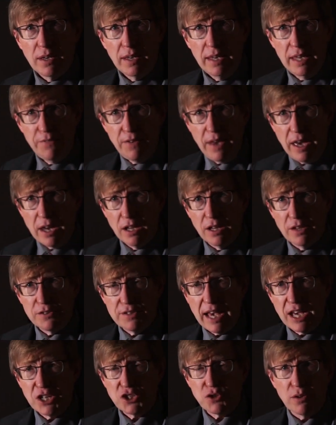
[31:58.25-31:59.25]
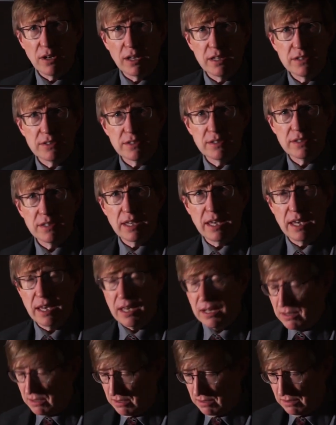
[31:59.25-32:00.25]
If you had all those asteroids
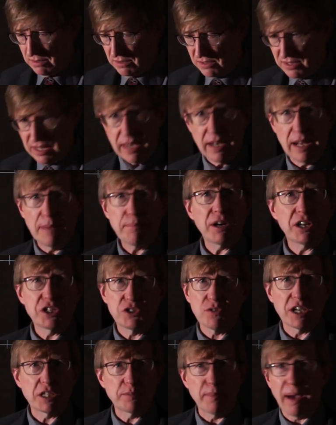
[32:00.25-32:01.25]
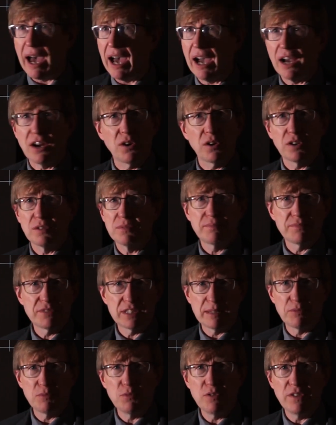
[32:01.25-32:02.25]
in, say, an Empire Strikes Back or
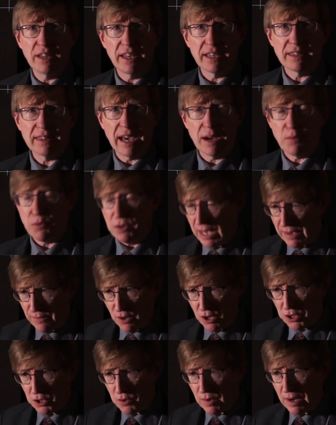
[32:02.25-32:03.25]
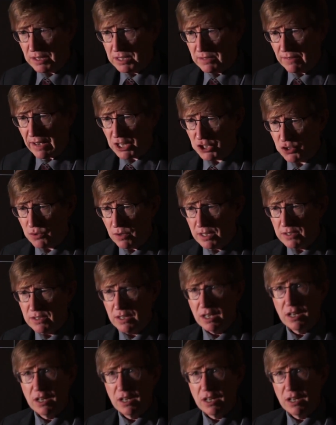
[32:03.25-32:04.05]
some movie like that where you have all the crowds of asteroids,